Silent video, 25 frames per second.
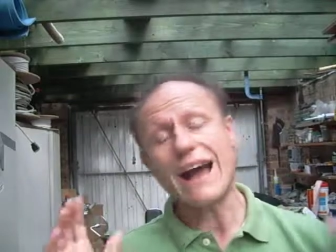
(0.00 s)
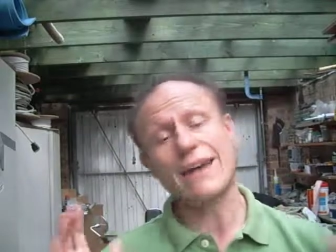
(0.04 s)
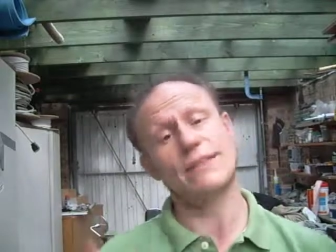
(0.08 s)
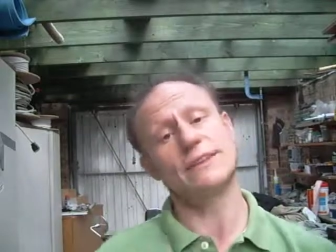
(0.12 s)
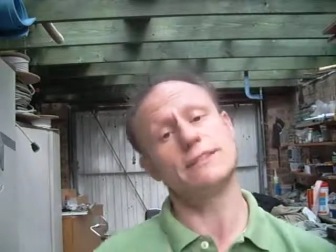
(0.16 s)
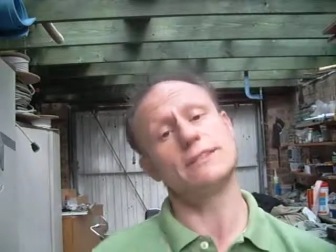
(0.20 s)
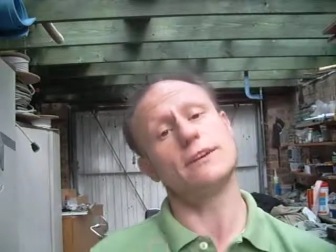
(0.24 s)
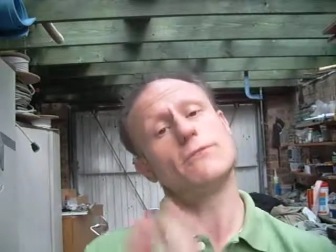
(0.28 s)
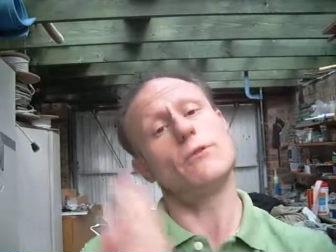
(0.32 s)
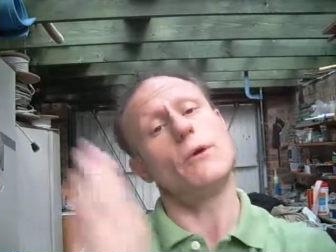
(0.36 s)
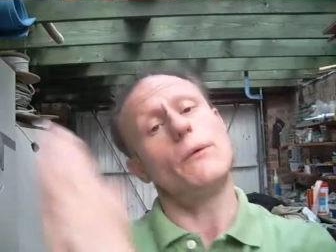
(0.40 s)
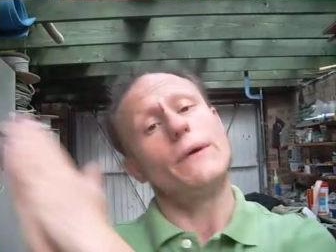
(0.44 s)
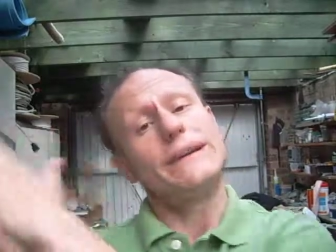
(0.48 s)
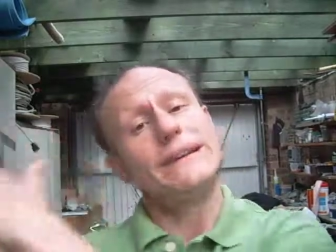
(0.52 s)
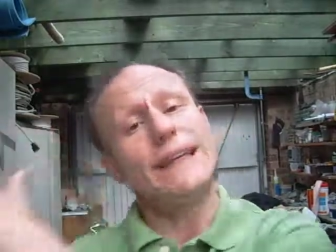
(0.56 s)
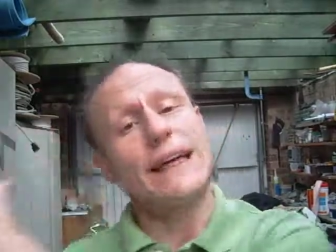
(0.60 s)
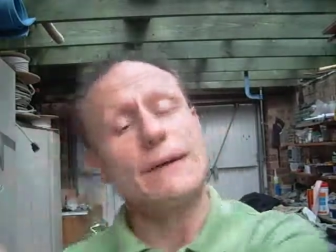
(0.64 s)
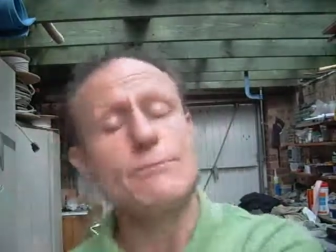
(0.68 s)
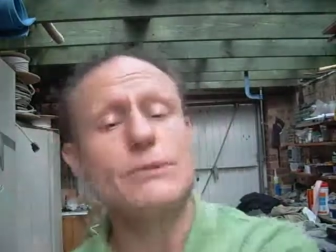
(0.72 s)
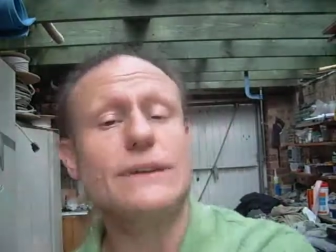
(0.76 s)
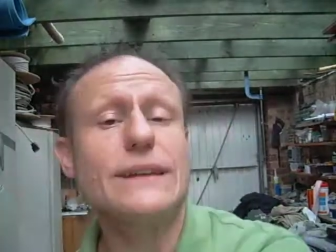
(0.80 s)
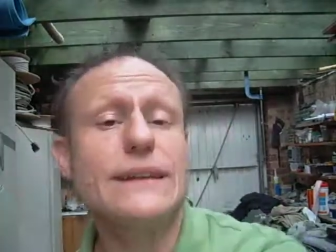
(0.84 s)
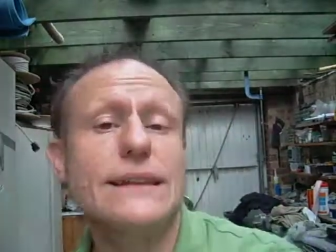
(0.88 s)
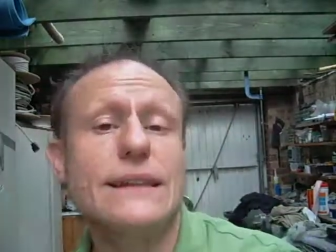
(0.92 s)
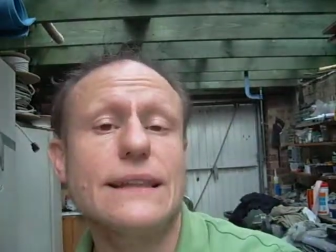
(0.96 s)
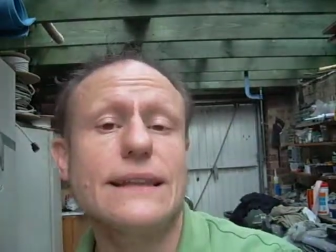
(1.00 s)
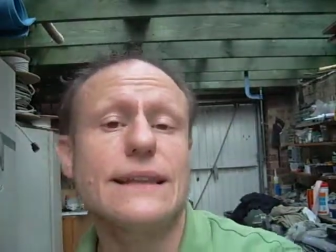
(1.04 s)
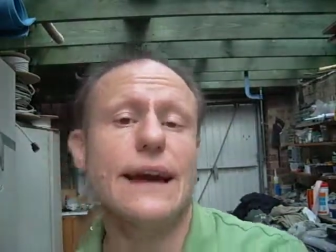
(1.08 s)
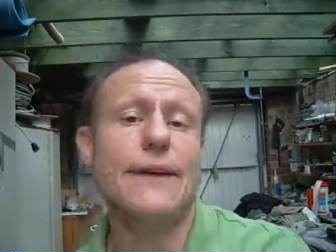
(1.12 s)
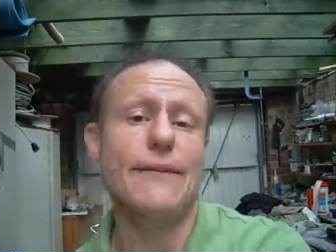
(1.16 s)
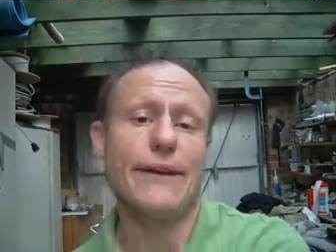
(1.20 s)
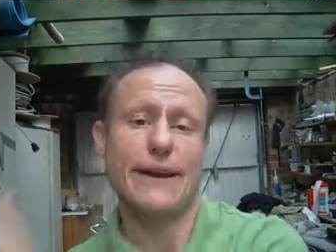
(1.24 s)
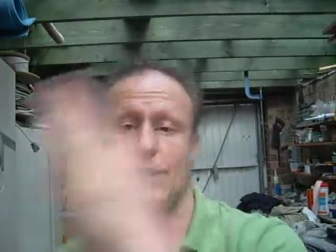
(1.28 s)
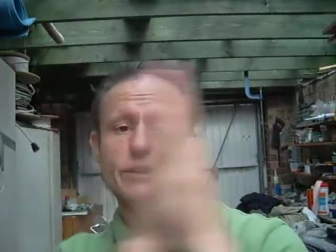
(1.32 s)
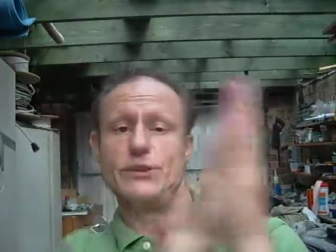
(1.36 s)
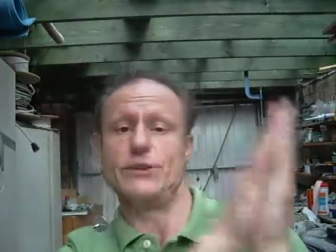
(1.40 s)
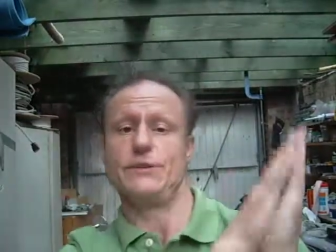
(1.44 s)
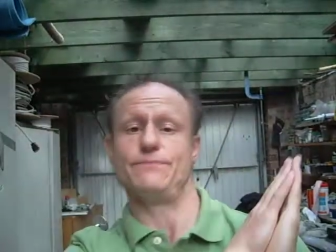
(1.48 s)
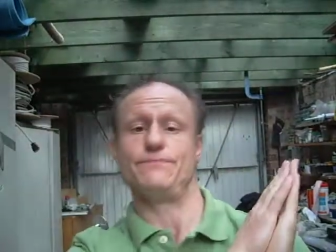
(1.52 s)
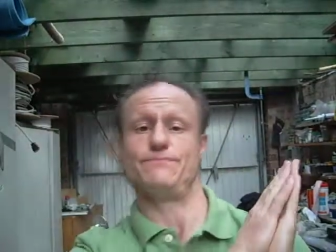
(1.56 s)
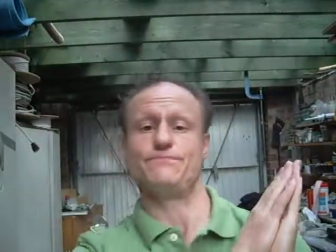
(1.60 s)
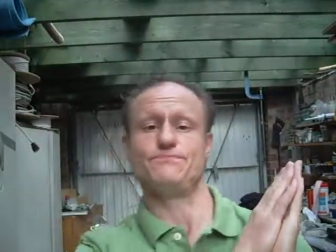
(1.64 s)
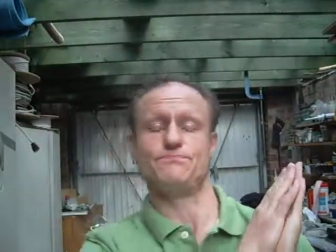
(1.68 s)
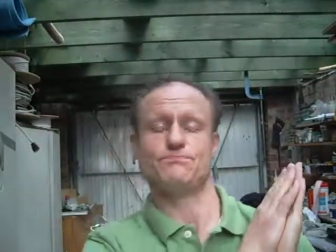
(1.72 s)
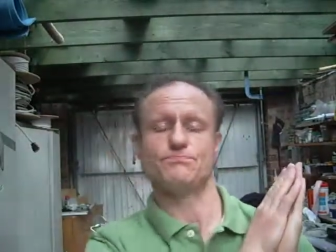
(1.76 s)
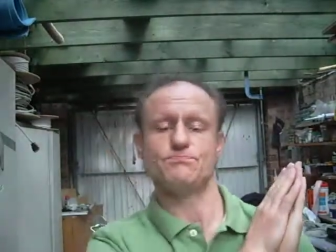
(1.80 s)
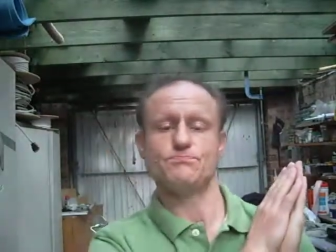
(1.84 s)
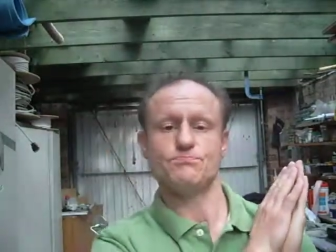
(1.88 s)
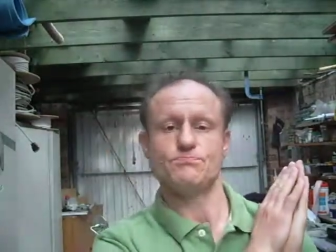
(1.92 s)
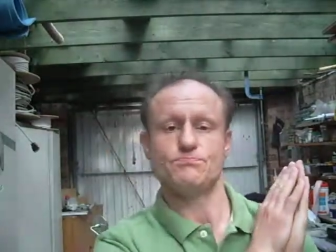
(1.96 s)
the software went in that particular direction.
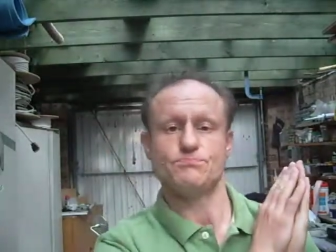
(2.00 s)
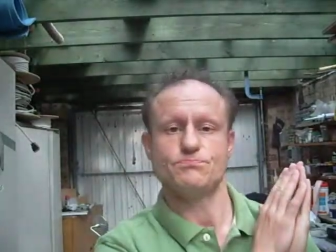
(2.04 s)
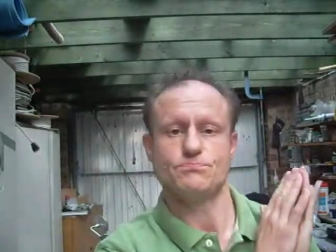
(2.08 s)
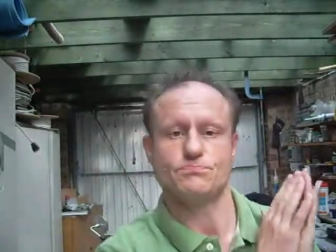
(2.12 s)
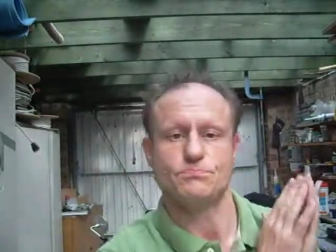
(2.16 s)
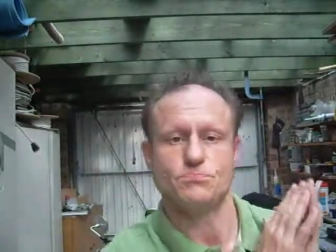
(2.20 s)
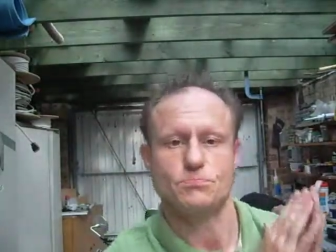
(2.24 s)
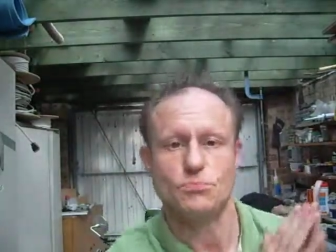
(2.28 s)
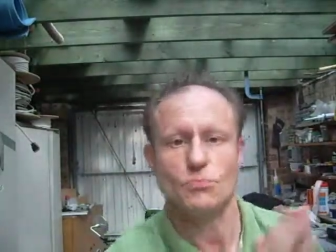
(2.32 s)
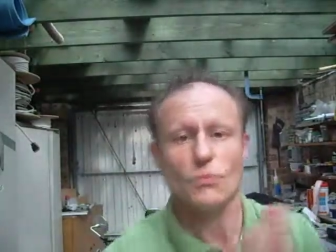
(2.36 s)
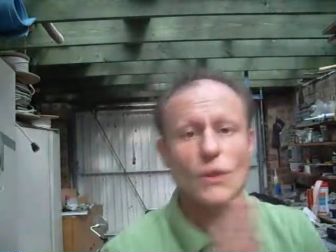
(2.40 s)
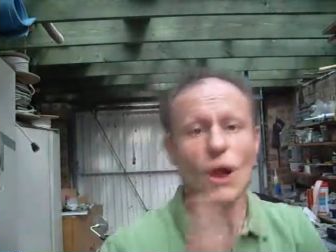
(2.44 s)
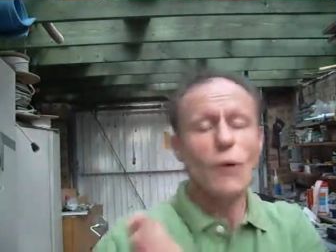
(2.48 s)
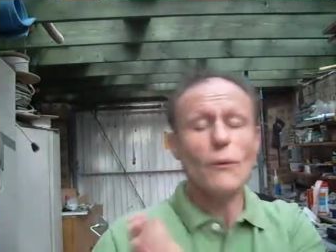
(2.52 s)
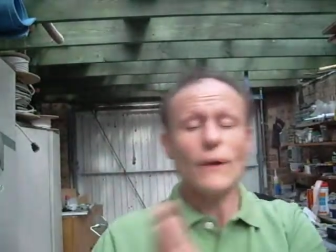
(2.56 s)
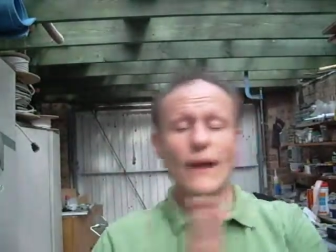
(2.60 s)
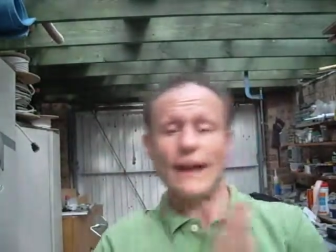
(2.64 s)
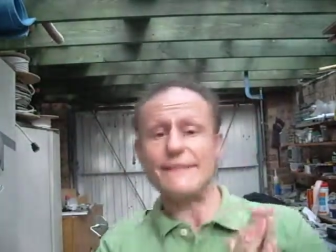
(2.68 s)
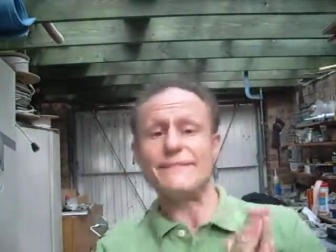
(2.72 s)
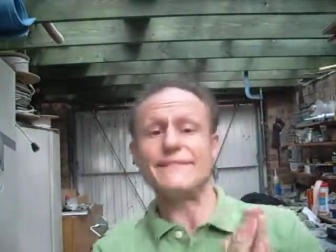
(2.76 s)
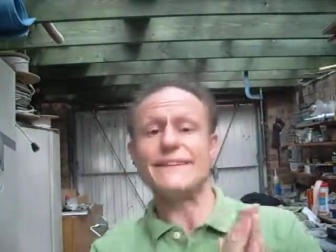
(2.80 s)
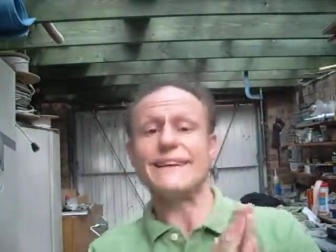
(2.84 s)
Okay,